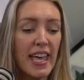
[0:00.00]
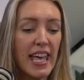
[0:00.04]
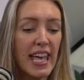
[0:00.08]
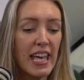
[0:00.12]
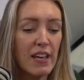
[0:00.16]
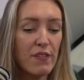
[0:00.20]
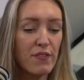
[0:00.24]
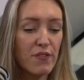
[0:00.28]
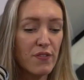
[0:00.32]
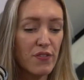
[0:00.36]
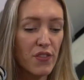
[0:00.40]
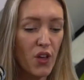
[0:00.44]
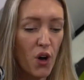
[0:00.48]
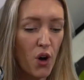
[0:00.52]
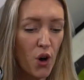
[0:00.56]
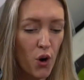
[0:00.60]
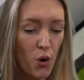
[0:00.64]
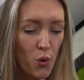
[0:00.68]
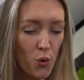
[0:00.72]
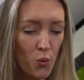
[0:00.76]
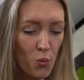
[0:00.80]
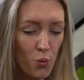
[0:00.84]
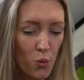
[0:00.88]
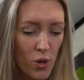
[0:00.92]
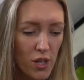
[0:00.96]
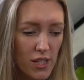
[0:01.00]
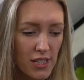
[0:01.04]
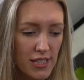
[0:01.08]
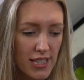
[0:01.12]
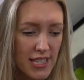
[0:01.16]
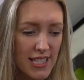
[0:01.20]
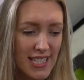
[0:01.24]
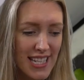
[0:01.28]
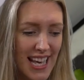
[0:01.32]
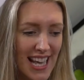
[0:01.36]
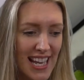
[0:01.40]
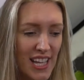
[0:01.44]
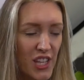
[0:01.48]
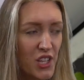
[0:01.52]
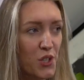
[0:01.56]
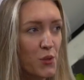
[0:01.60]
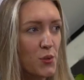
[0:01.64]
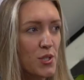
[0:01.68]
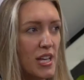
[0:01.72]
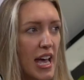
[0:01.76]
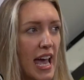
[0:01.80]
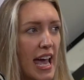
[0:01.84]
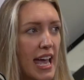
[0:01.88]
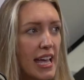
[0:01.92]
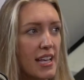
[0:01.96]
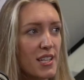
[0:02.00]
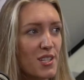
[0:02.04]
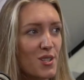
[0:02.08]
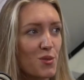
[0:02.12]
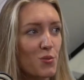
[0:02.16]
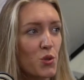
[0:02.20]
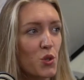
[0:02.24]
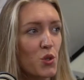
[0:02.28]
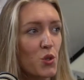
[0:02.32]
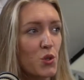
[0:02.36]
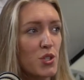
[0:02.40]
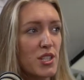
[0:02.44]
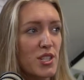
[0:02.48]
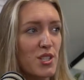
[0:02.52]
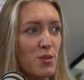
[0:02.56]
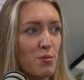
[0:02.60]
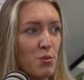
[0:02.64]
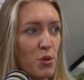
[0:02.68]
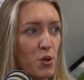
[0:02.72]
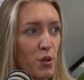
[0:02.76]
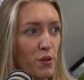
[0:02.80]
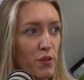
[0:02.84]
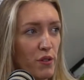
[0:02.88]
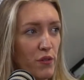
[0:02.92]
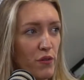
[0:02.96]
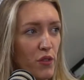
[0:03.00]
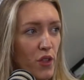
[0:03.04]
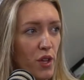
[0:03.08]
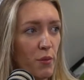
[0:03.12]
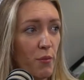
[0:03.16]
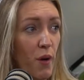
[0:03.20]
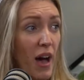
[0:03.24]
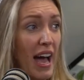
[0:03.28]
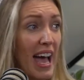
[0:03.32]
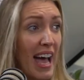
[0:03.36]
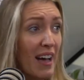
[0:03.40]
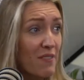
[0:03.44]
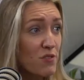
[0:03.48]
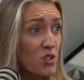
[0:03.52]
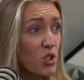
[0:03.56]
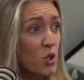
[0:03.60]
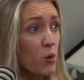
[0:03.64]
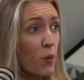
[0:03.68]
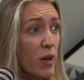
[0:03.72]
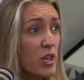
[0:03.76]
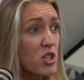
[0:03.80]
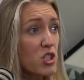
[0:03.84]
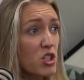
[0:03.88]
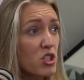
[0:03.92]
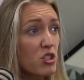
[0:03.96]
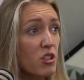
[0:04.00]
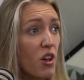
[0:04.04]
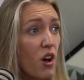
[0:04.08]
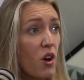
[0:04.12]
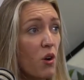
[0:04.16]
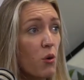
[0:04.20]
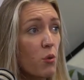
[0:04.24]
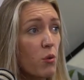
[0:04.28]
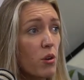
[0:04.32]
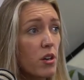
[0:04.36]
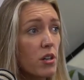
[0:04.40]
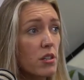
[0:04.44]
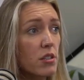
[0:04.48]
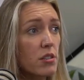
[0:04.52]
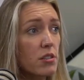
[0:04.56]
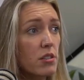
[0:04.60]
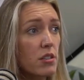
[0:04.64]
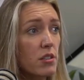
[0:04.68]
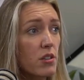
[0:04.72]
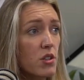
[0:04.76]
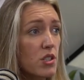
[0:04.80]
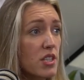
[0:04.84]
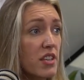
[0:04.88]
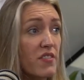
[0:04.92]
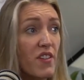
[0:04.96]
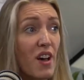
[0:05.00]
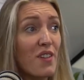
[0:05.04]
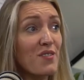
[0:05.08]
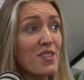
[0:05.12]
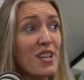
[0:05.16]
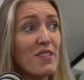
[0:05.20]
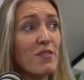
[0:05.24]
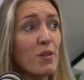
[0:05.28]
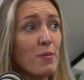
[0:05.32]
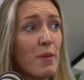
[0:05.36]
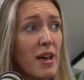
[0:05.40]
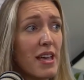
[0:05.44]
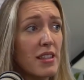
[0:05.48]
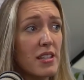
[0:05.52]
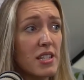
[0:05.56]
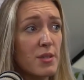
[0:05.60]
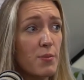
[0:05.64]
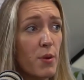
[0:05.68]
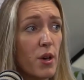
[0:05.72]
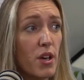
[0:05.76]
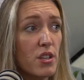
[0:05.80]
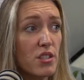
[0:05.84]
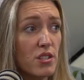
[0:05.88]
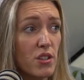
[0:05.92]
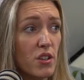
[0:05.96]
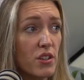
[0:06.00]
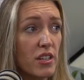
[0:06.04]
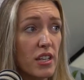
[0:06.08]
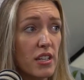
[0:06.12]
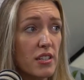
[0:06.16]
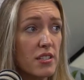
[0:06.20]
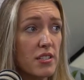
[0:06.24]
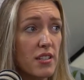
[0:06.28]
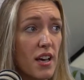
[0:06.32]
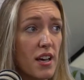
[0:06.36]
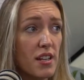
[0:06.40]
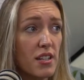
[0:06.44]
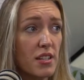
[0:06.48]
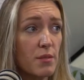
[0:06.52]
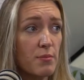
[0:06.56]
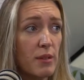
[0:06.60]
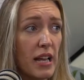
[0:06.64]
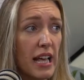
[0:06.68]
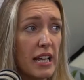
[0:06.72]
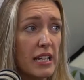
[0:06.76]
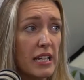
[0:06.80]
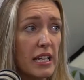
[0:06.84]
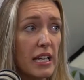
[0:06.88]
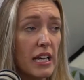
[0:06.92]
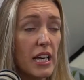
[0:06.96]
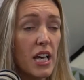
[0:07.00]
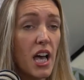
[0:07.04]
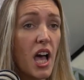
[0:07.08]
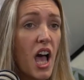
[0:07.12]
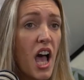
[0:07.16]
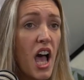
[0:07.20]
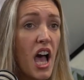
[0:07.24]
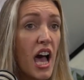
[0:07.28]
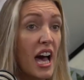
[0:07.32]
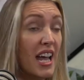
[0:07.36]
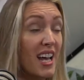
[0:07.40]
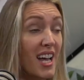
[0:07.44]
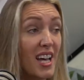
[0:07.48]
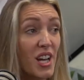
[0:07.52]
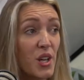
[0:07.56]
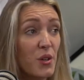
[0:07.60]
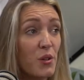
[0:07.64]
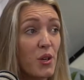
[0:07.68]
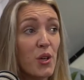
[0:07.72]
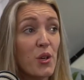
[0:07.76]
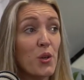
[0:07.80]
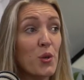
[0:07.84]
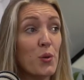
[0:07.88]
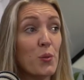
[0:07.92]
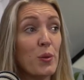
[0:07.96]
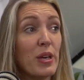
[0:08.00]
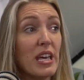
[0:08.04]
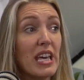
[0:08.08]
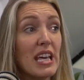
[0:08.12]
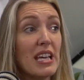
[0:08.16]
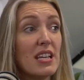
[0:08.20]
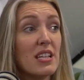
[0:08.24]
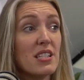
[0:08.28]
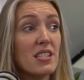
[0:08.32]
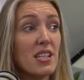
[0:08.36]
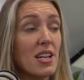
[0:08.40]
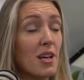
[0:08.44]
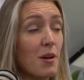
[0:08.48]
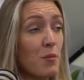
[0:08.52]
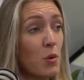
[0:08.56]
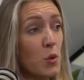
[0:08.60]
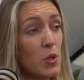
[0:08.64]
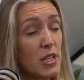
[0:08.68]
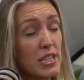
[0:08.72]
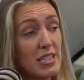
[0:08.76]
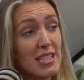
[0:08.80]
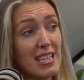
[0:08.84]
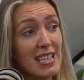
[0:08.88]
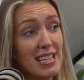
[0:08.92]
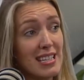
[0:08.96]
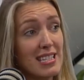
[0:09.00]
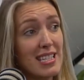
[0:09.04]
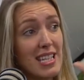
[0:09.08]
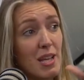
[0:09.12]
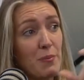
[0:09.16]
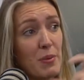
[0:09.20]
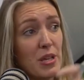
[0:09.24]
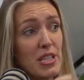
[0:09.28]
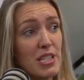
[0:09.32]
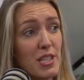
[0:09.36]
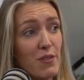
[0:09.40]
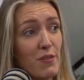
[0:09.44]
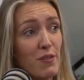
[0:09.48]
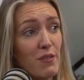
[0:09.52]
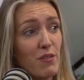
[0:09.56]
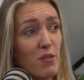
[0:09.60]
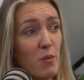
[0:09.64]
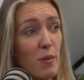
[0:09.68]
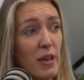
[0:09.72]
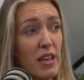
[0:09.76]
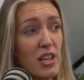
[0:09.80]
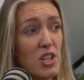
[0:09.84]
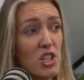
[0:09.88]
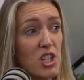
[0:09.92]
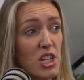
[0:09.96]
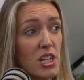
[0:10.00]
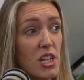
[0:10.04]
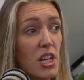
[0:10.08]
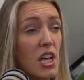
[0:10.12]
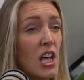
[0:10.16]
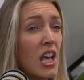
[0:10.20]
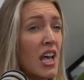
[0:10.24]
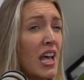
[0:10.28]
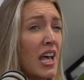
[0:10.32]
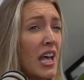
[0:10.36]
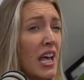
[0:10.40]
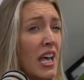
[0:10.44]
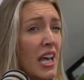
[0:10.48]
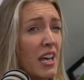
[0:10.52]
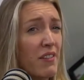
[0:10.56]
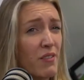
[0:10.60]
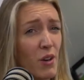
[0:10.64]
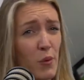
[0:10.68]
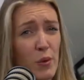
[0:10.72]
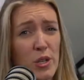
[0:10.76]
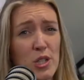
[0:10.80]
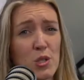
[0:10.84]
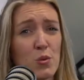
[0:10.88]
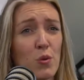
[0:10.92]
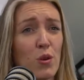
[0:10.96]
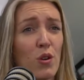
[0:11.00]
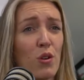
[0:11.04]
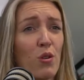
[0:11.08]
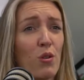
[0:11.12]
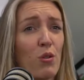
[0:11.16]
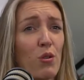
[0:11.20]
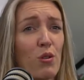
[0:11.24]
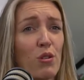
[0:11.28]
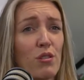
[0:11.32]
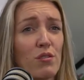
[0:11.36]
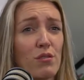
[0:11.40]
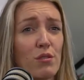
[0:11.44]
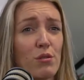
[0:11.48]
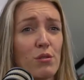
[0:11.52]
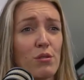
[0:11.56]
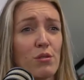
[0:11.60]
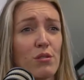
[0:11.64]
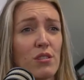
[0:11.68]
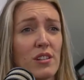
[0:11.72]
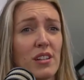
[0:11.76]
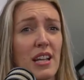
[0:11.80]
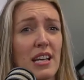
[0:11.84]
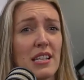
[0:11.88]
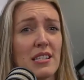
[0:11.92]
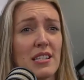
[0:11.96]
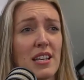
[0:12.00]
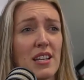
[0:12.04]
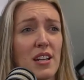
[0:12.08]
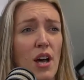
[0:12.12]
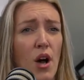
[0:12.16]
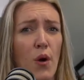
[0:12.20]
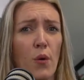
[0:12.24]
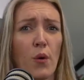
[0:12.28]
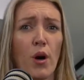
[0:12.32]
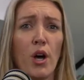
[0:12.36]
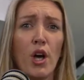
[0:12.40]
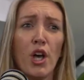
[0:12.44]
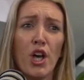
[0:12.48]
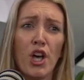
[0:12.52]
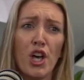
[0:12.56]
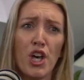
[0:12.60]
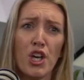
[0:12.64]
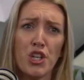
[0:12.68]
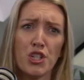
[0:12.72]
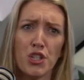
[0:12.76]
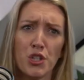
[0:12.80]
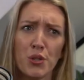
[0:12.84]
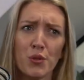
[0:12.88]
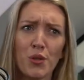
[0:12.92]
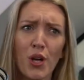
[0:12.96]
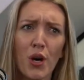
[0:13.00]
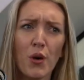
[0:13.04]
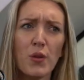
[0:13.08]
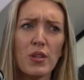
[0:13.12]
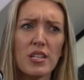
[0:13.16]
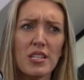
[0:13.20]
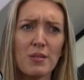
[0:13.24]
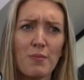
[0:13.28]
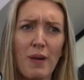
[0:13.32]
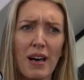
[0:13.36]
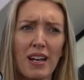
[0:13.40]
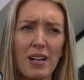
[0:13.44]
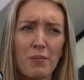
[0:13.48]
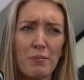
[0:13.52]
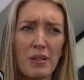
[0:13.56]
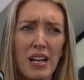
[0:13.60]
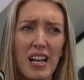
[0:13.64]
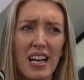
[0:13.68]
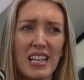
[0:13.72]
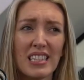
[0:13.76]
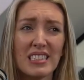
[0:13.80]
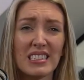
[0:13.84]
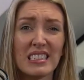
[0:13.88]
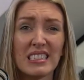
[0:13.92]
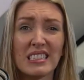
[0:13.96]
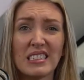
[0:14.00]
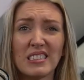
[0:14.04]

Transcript: if the whole world is telling you to hate someone or disapprove of them, I have to question the whole world. Because sure. if I've never met this person on the other side of the planet and I don't know who he is and I'm only seeing snippets of information, if I went to a court of law and they said, Oh, do you know this man? I'd be like,